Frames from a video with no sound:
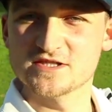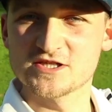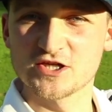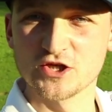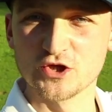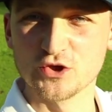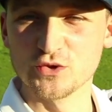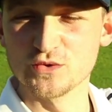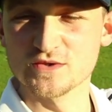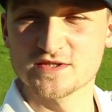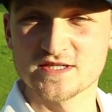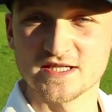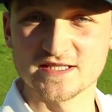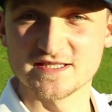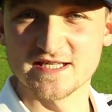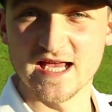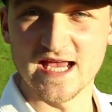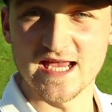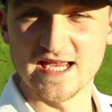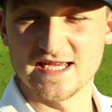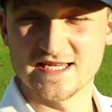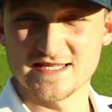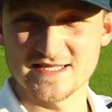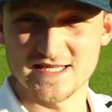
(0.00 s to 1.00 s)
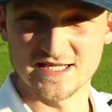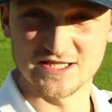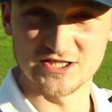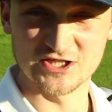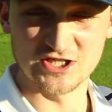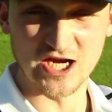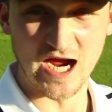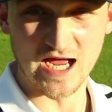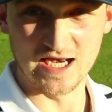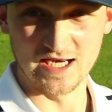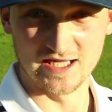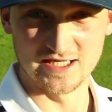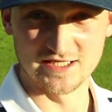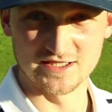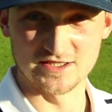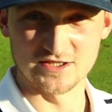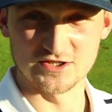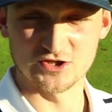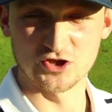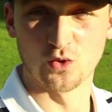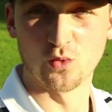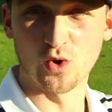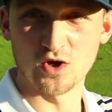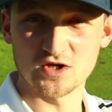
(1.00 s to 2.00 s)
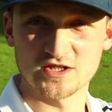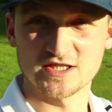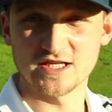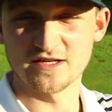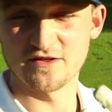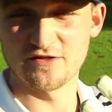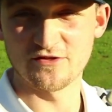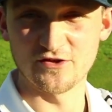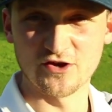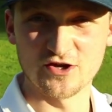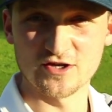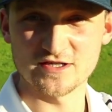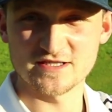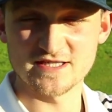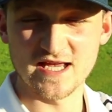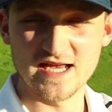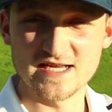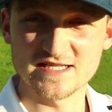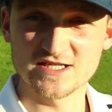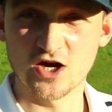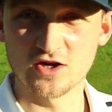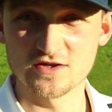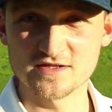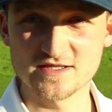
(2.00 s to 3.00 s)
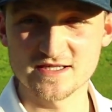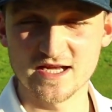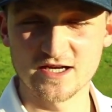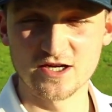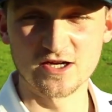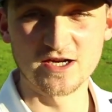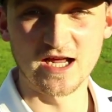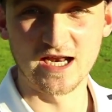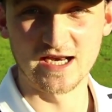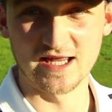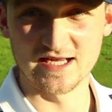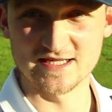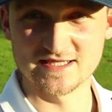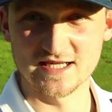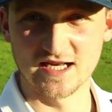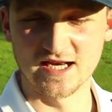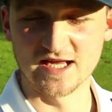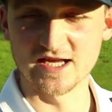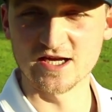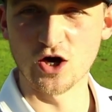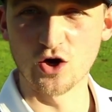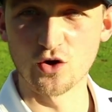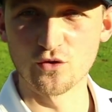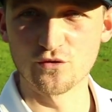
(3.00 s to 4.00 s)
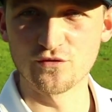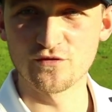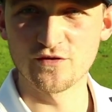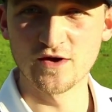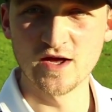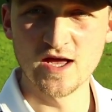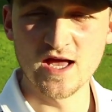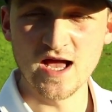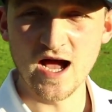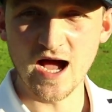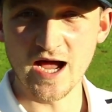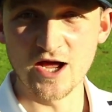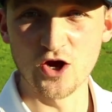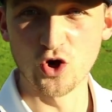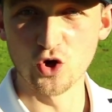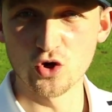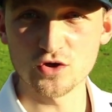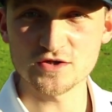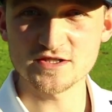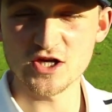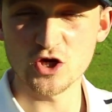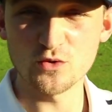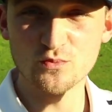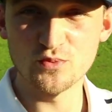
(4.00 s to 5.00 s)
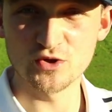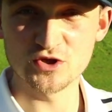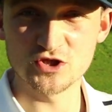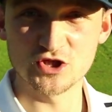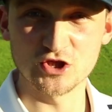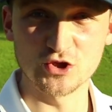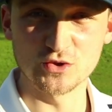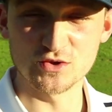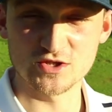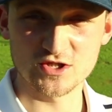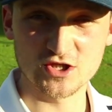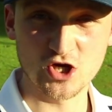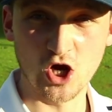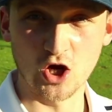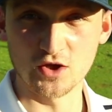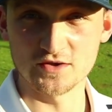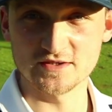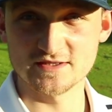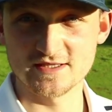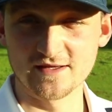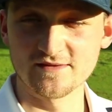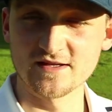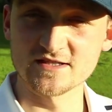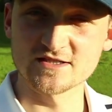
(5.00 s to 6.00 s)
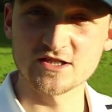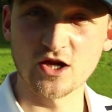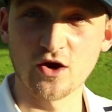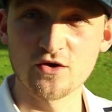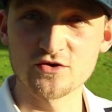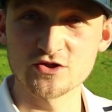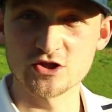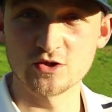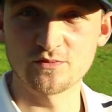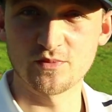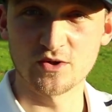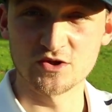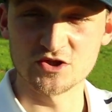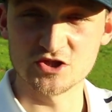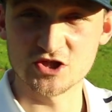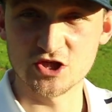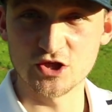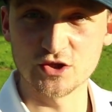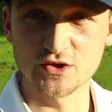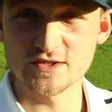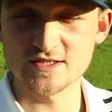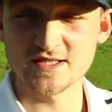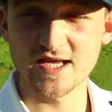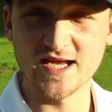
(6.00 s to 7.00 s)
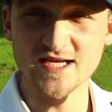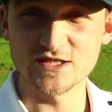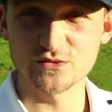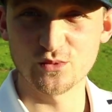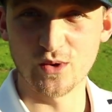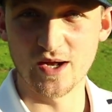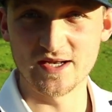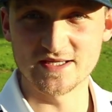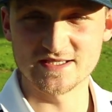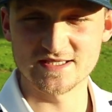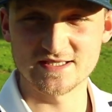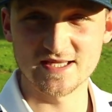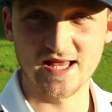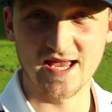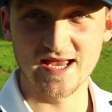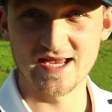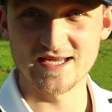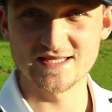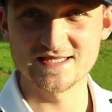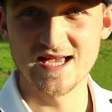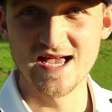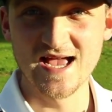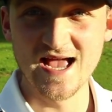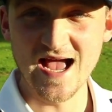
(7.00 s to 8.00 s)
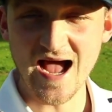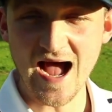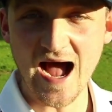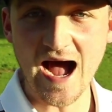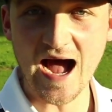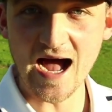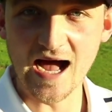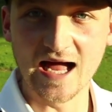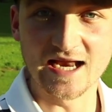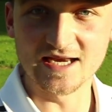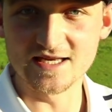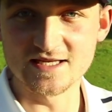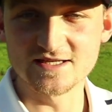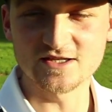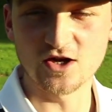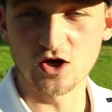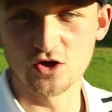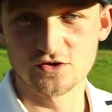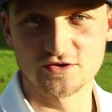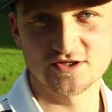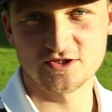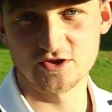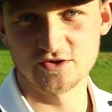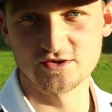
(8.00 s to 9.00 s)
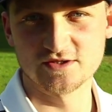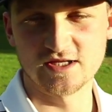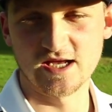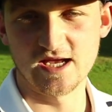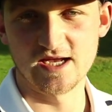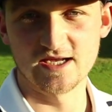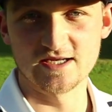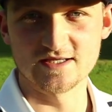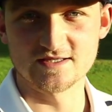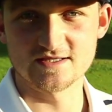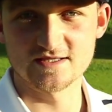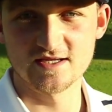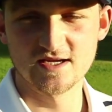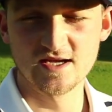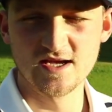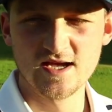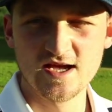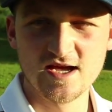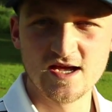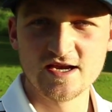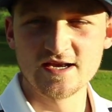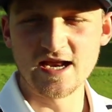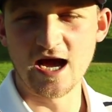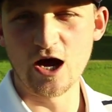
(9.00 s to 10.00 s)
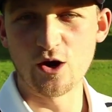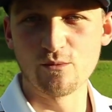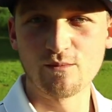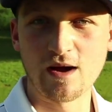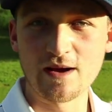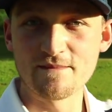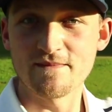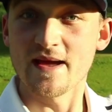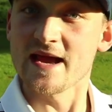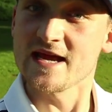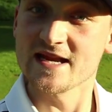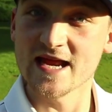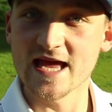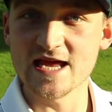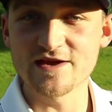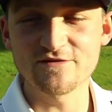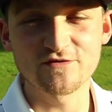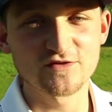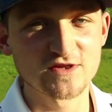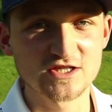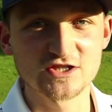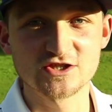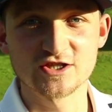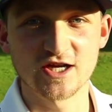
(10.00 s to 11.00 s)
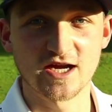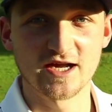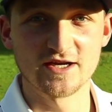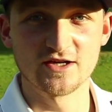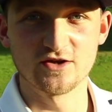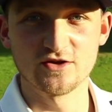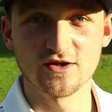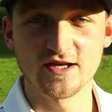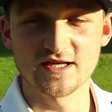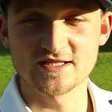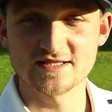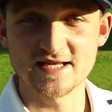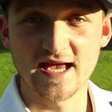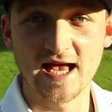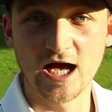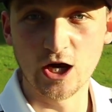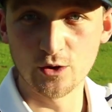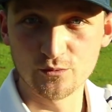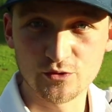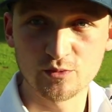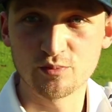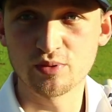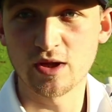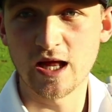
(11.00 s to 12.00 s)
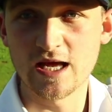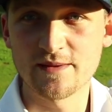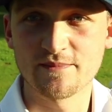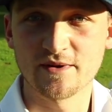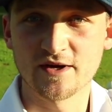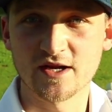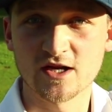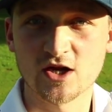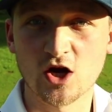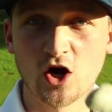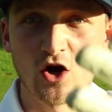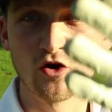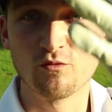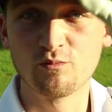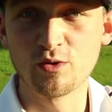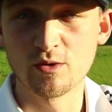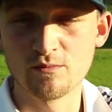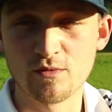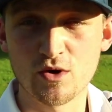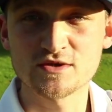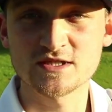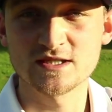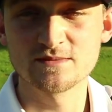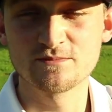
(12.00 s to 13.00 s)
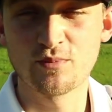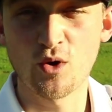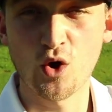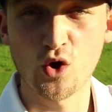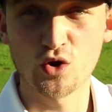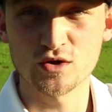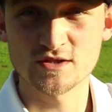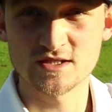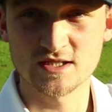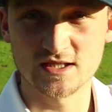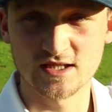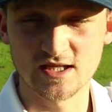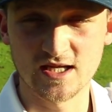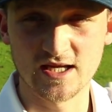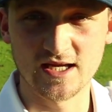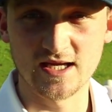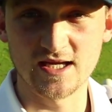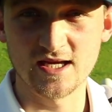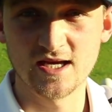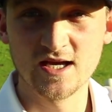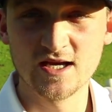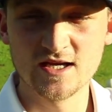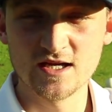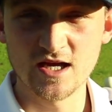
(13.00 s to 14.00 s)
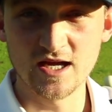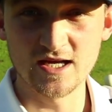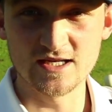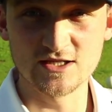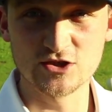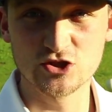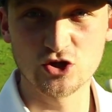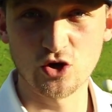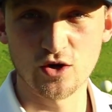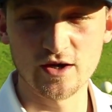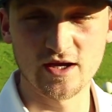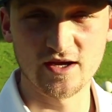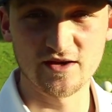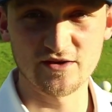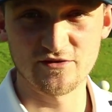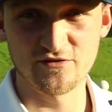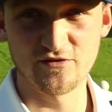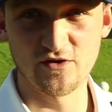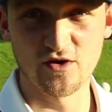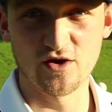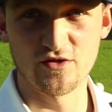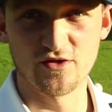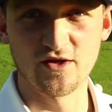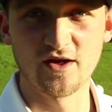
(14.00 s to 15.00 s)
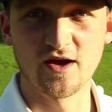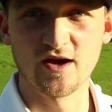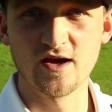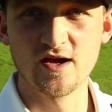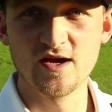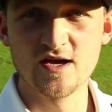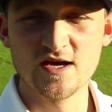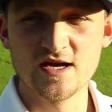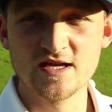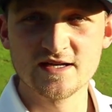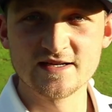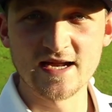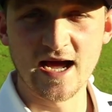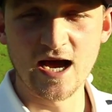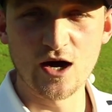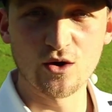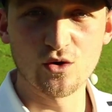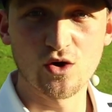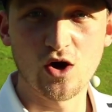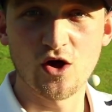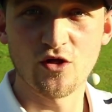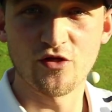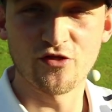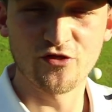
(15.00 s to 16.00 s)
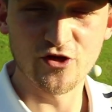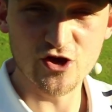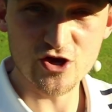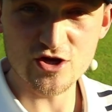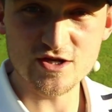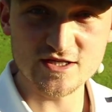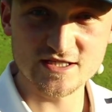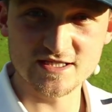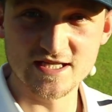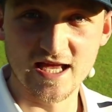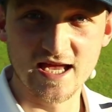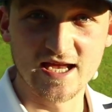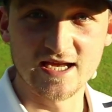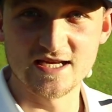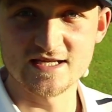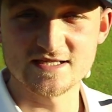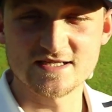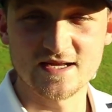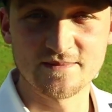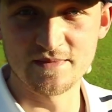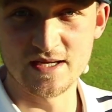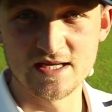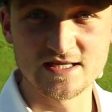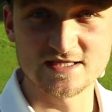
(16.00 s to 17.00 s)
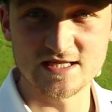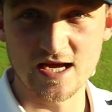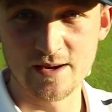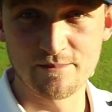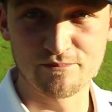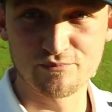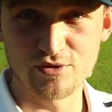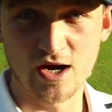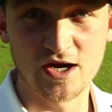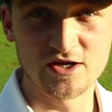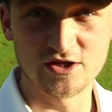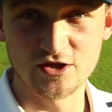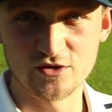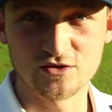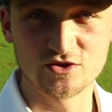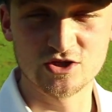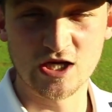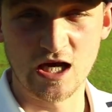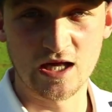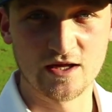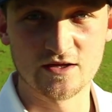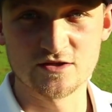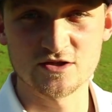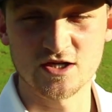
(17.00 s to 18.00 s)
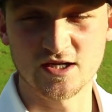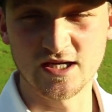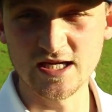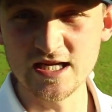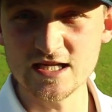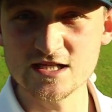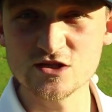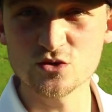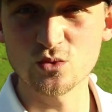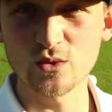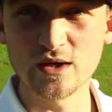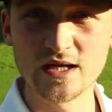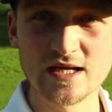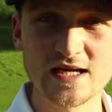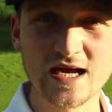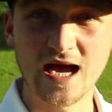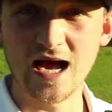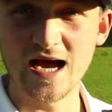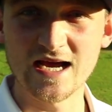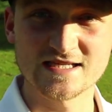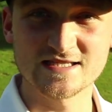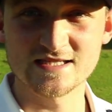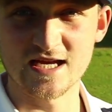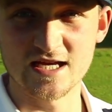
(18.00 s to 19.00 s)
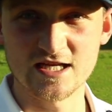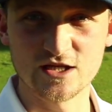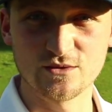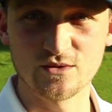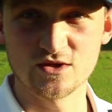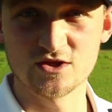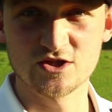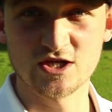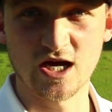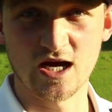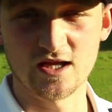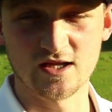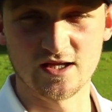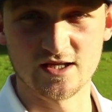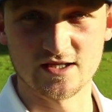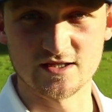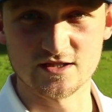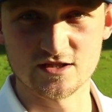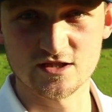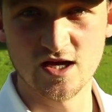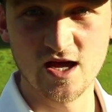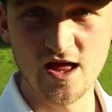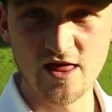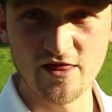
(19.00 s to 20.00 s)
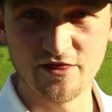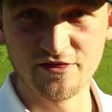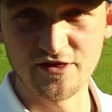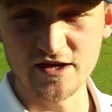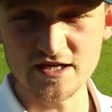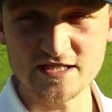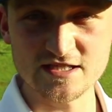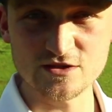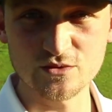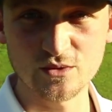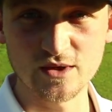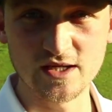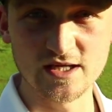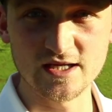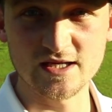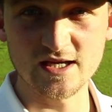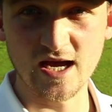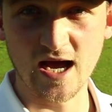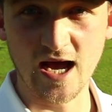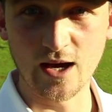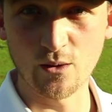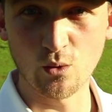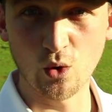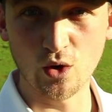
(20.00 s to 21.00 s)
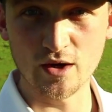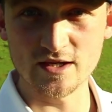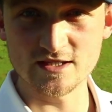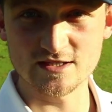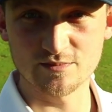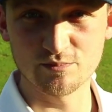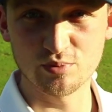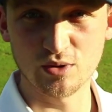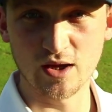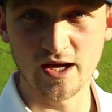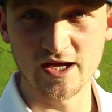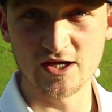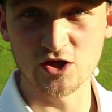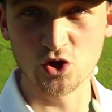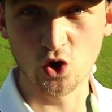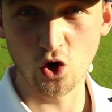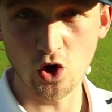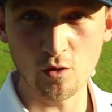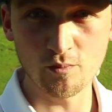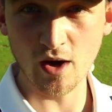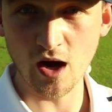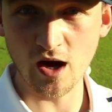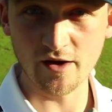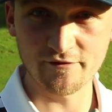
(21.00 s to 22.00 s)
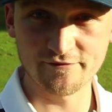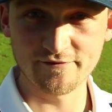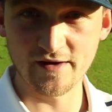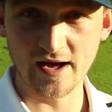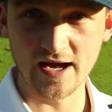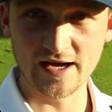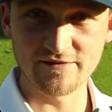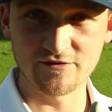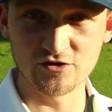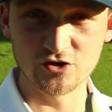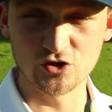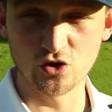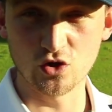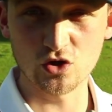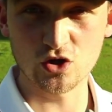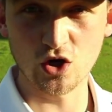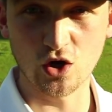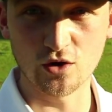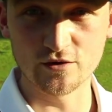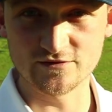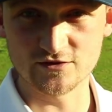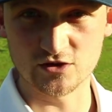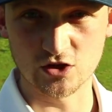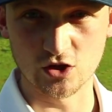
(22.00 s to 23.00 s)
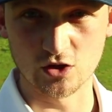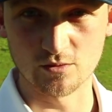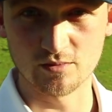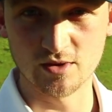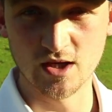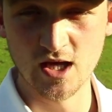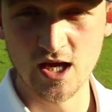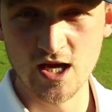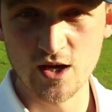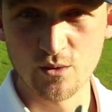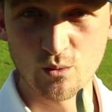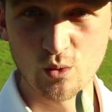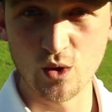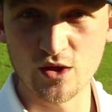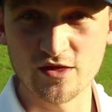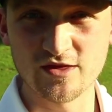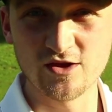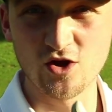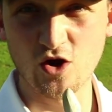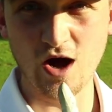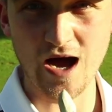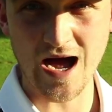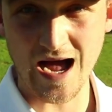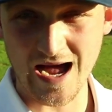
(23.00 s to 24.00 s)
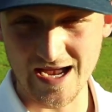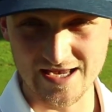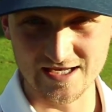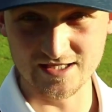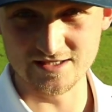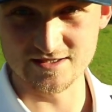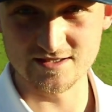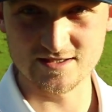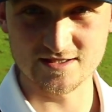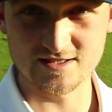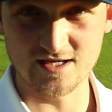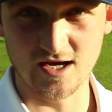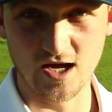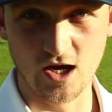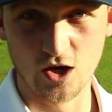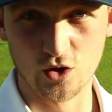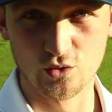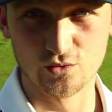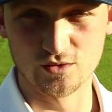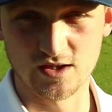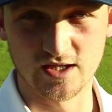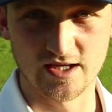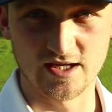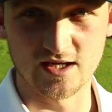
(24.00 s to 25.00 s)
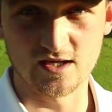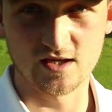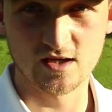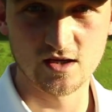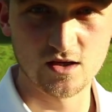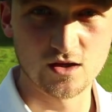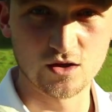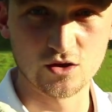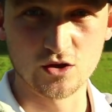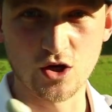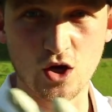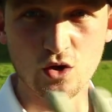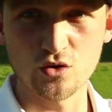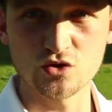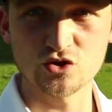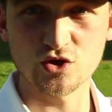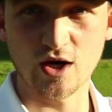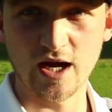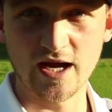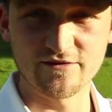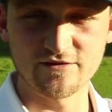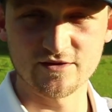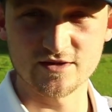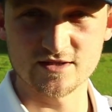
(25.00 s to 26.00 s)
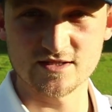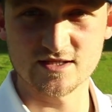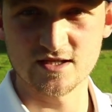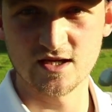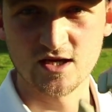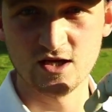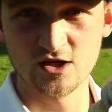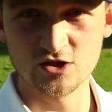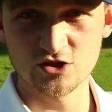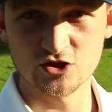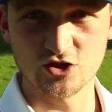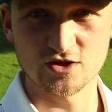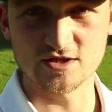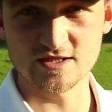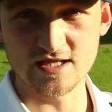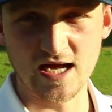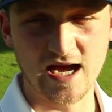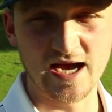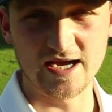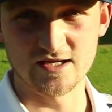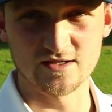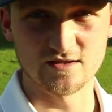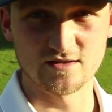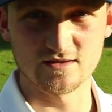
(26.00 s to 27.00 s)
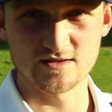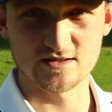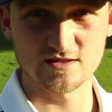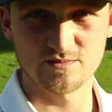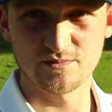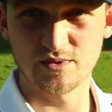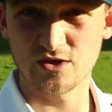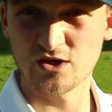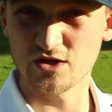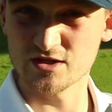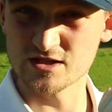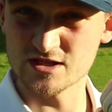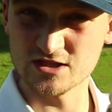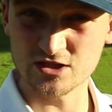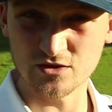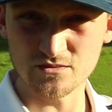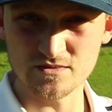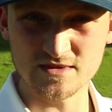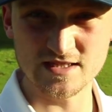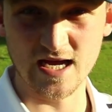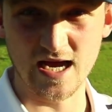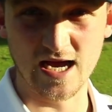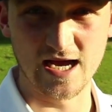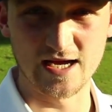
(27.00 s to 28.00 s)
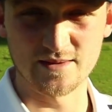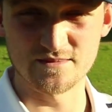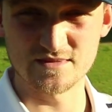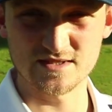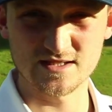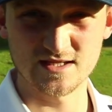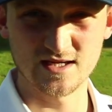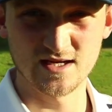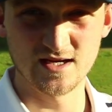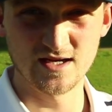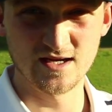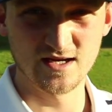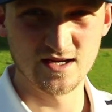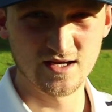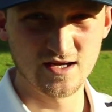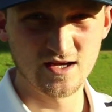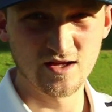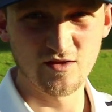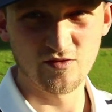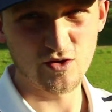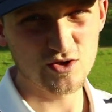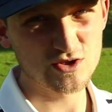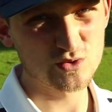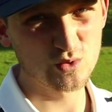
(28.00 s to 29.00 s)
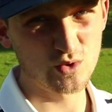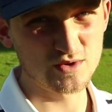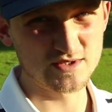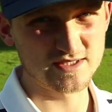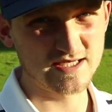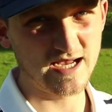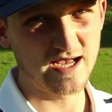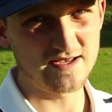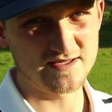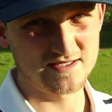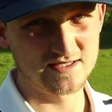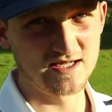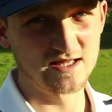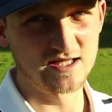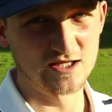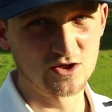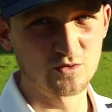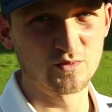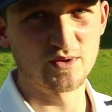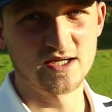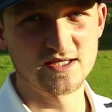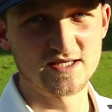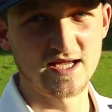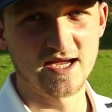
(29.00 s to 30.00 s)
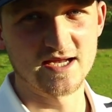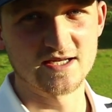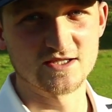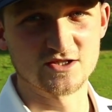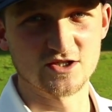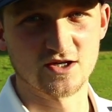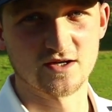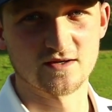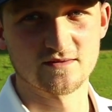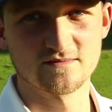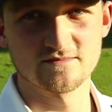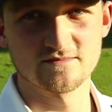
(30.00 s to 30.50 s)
to today's challenge. You're watching Thursday's content on Alex Elliott Golf. I also produce content that goes up on Tuesdays, Wednesdays, and on Sundays. Now, my main aim for this channel is to help you play better golf, but most importantly, enjoy it further. Now, Thursdays means a brand new challenge, and each week I set you a challenge. This week, I want you to play your par 5 at your golf club with your irons only. No drivers, just irons, because sometimes those woods get us in a little bit of danger.